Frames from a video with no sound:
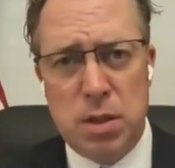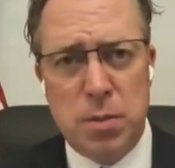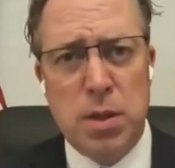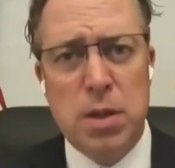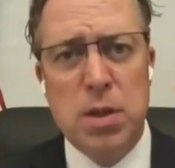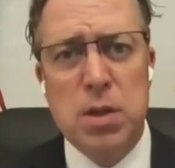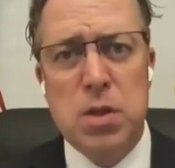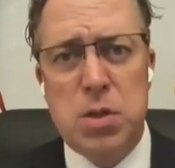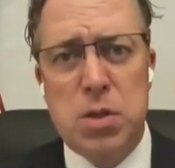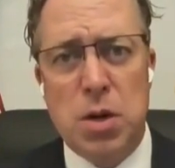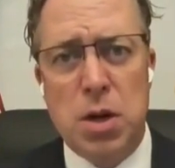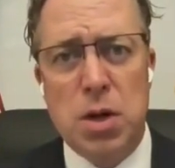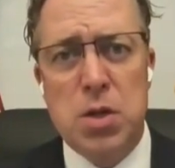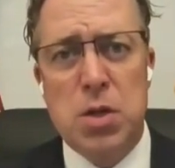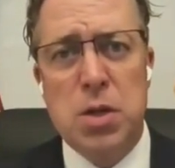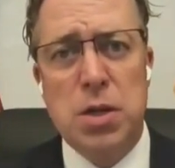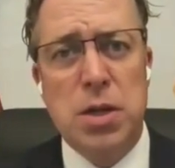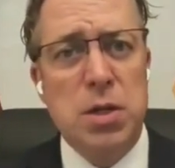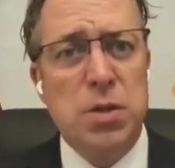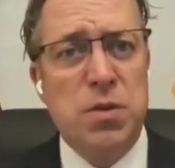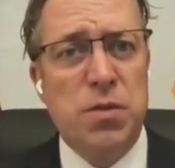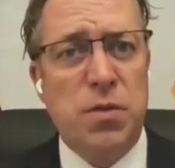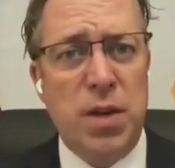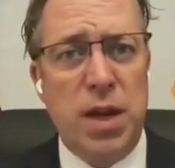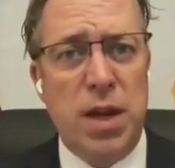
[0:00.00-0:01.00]
administration
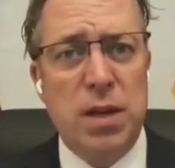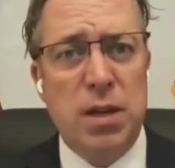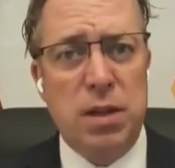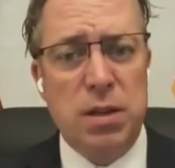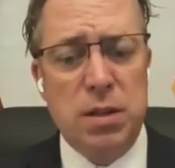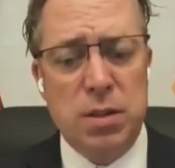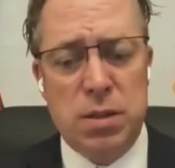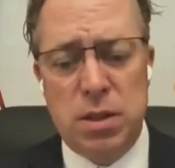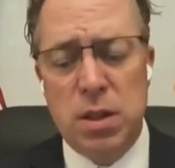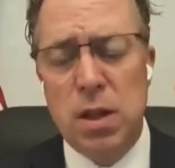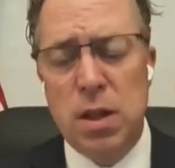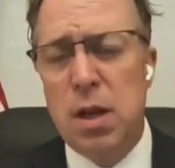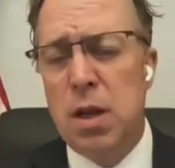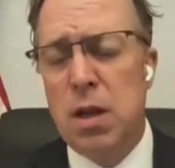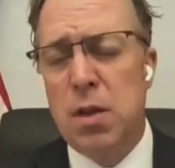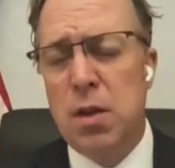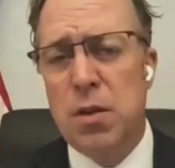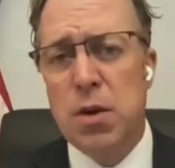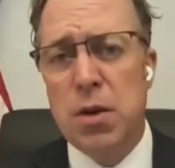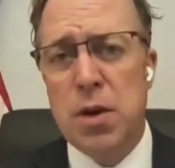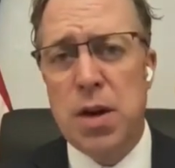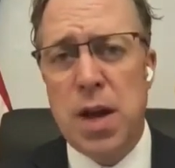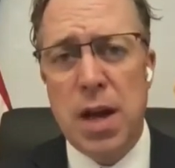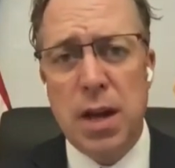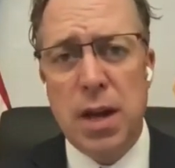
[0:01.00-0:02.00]
is feckless.
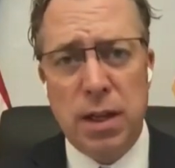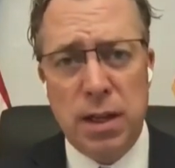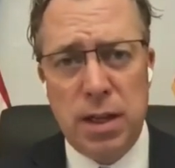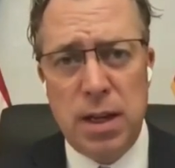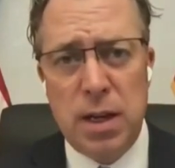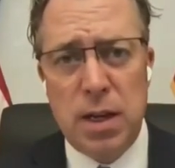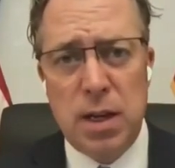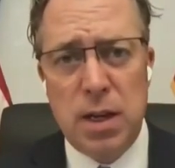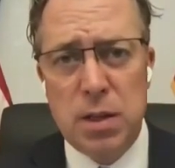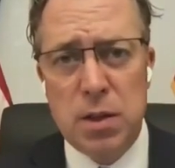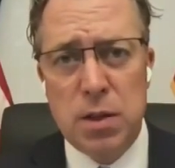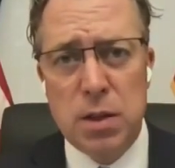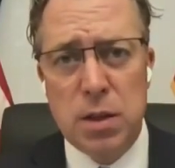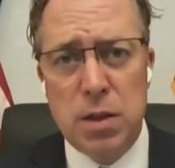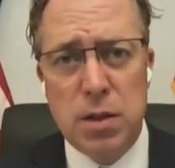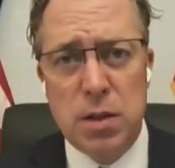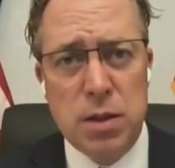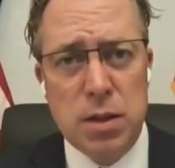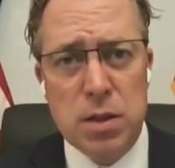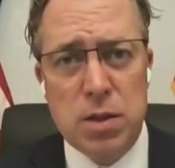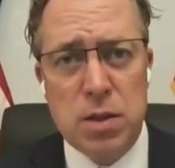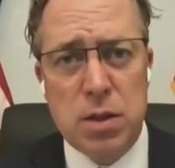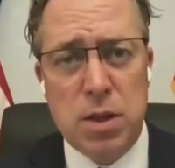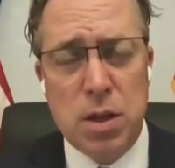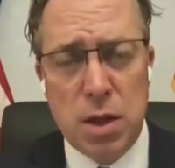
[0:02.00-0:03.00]
They're not leading
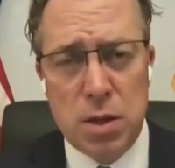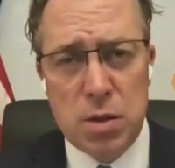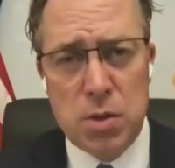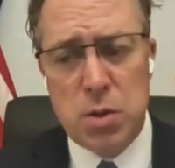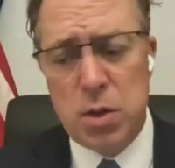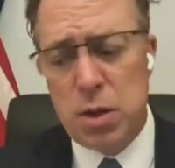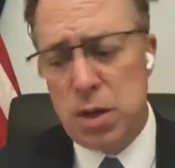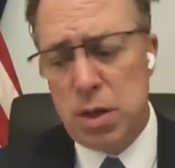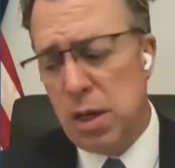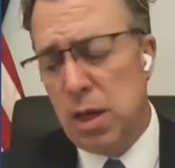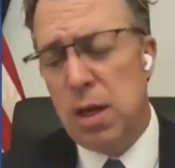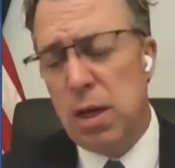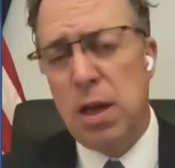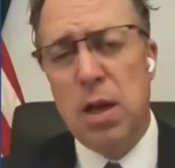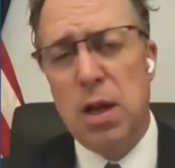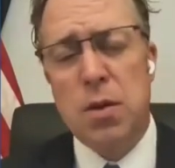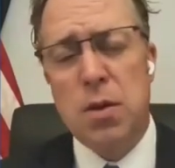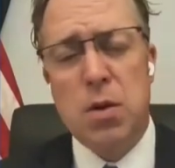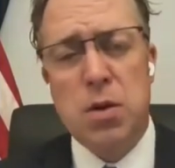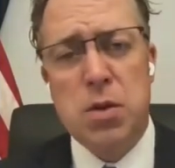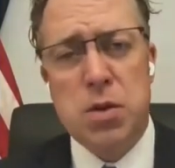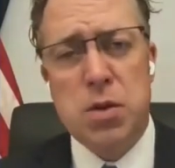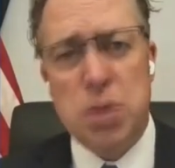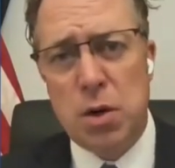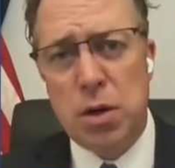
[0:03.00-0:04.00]
this country, and they're
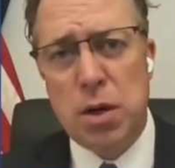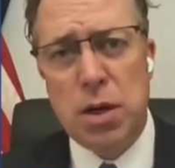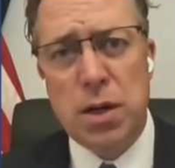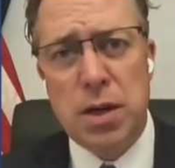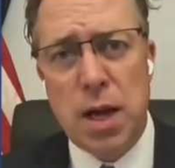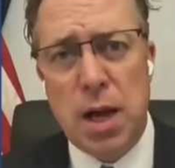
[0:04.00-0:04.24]
certainly